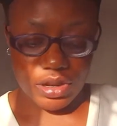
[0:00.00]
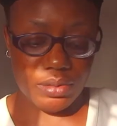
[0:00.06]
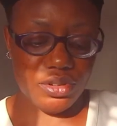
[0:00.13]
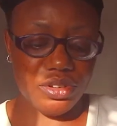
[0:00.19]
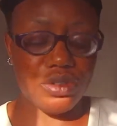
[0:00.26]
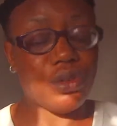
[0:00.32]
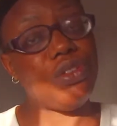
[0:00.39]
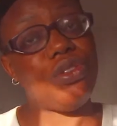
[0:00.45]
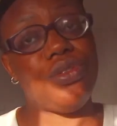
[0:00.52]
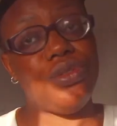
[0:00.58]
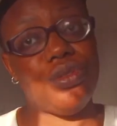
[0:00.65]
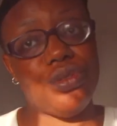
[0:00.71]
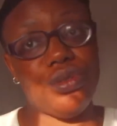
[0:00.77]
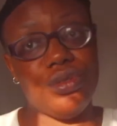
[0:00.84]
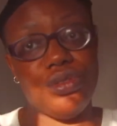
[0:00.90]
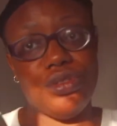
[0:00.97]
So I'm just going
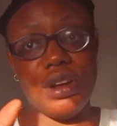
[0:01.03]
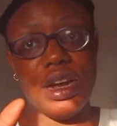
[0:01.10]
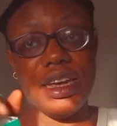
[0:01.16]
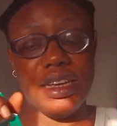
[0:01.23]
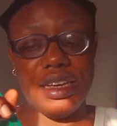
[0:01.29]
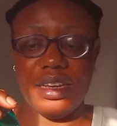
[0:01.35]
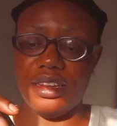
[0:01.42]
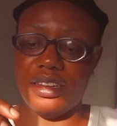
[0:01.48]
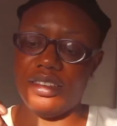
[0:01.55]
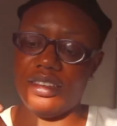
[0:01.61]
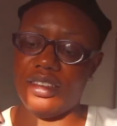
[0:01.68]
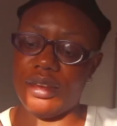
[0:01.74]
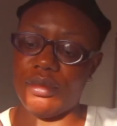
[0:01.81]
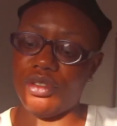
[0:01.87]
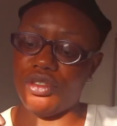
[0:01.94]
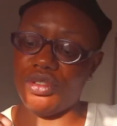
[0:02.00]
to try it.
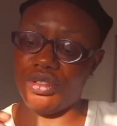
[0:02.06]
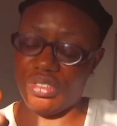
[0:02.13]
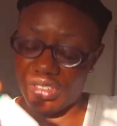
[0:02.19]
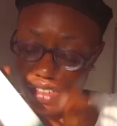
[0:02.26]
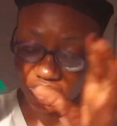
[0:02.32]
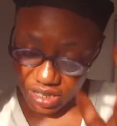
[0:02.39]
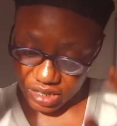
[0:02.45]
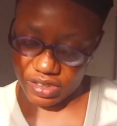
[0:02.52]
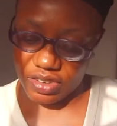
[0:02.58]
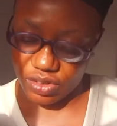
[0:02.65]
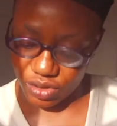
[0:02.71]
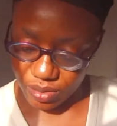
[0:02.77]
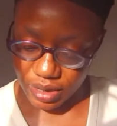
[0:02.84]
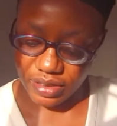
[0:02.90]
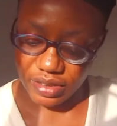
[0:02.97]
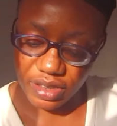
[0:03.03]
I'm introducing it
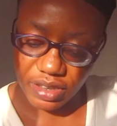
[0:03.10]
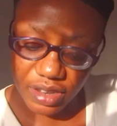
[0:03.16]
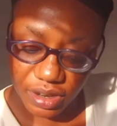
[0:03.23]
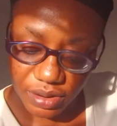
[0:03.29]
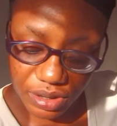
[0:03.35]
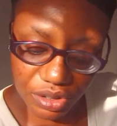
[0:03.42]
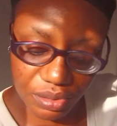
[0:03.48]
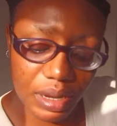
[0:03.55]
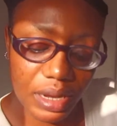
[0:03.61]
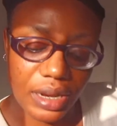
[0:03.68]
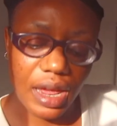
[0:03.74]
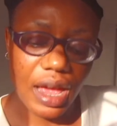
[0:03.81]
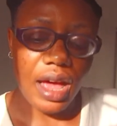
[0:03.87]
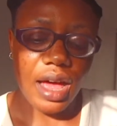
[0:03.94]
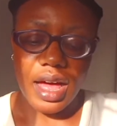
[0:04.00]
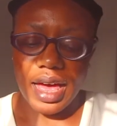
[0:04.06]
to my skincare
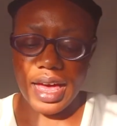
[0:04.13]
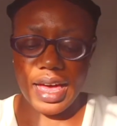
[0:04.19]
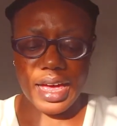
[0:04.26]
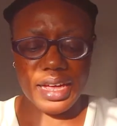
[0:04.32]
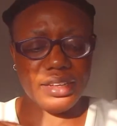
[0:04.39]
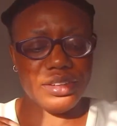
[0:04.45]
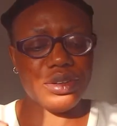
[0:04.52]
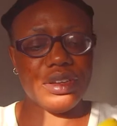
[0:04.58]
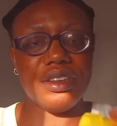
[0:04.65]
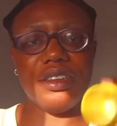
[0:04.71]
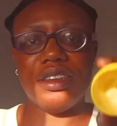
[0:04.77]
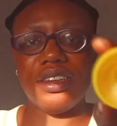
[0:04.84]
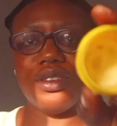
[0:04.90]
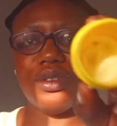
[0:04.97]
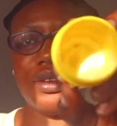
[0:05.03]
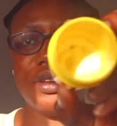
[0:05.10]
regimen, and you can
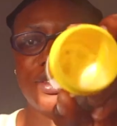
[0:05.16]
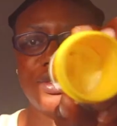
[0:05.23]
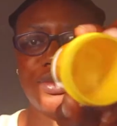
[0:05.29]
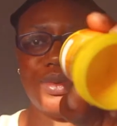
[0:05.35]
see this one is